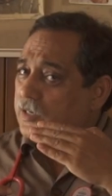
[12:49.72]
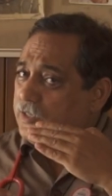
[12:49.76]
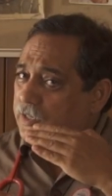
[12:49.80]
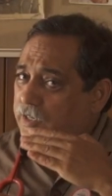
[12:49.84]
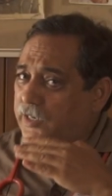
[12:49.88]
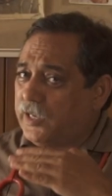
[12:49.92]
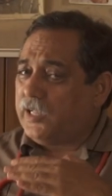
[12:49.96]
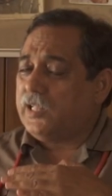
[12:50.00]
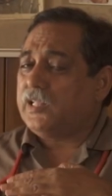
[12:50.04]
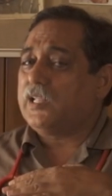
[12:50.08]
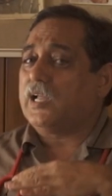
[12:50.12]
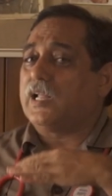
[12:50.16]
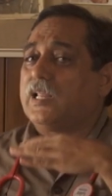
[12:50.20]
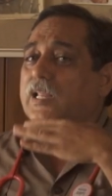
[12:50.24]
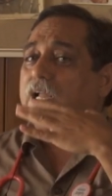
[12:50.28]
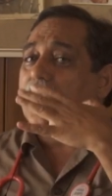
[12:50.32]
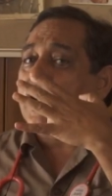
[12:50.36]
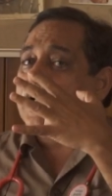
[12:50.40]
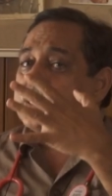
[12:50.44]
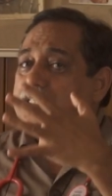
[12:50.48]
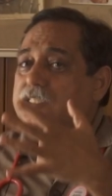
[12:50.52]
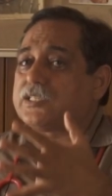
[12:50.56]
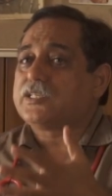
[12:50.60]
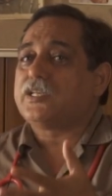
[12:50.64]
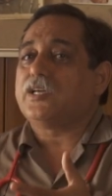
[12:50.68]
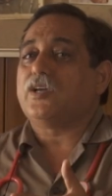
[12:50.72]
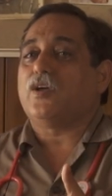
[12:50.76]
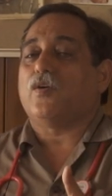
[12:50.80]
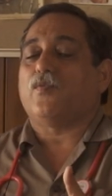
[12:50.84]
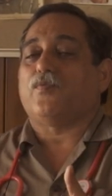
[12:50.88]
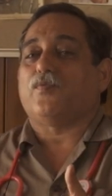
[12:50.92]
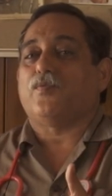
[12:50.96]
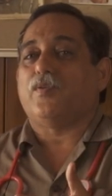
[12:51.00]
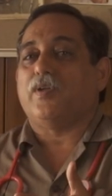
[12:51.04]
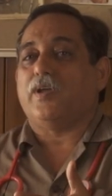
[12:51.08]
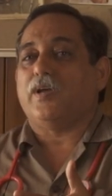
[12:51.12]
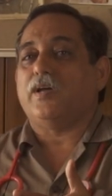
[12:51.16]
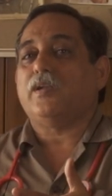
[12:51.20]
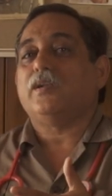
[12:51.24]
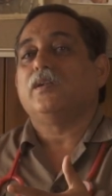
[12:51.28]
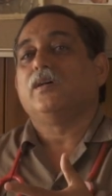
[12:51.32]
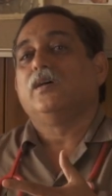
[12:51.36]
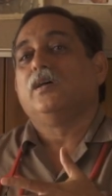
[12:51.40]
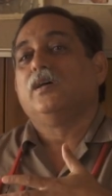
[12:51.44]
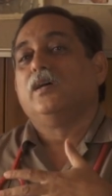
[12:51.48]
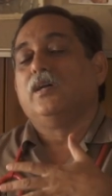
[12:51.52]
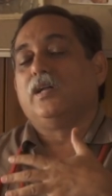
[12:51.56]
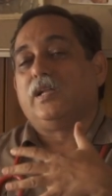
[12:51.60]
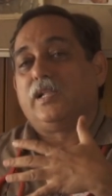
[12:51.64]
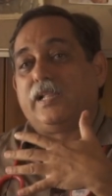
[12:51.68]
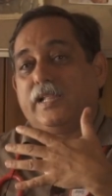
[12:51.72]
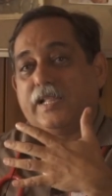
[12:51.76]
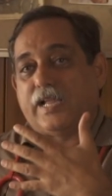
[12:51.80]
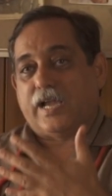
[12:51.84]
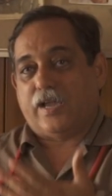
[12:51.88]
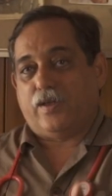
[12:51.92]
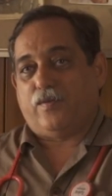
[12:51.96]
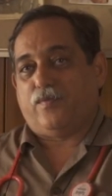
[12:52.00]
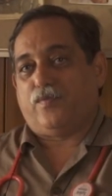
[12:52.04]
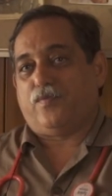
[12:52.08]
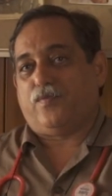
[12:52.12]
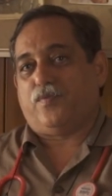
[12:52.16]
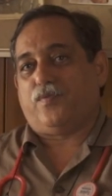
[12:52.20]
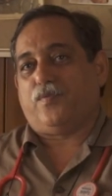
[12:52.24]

till the last day of their life.